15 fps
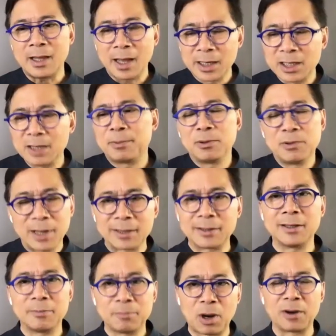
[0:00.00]

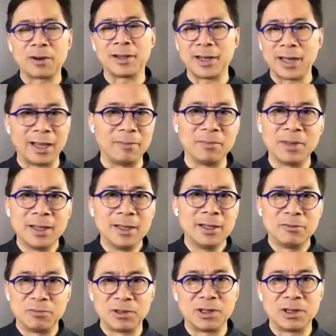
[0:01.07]
adiponectin, part of the name,
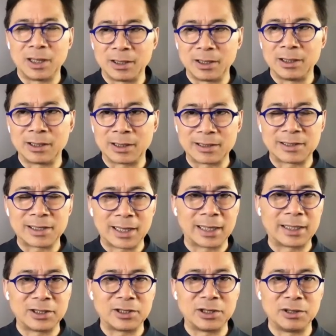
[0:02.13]
uh, is
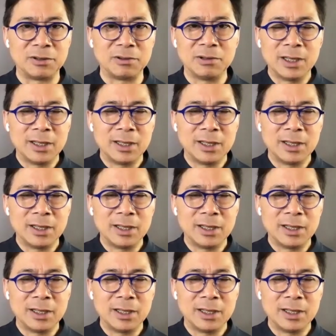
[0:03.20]
connected to